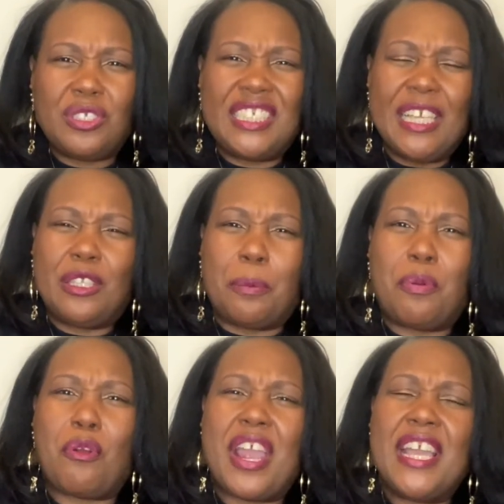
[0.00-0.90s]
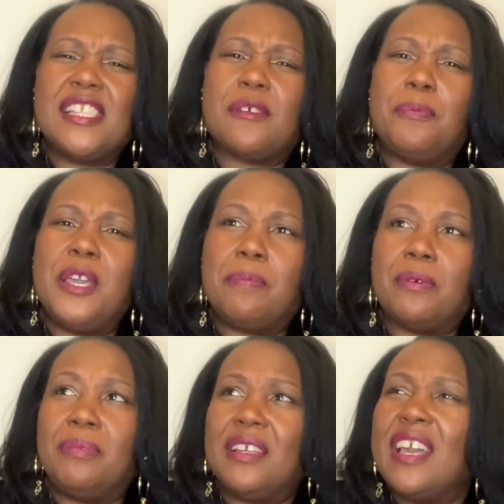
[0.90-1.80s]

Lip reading: seek the praise of people.